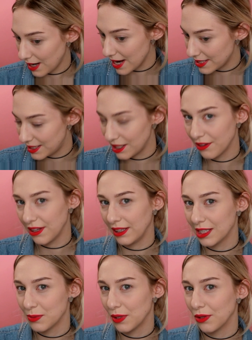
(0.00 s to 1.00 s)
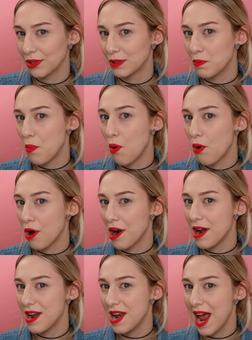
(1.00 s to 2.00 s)
I still think this one looks
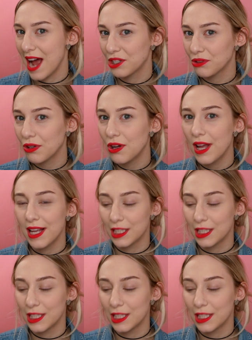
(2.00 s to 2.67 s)
more natural,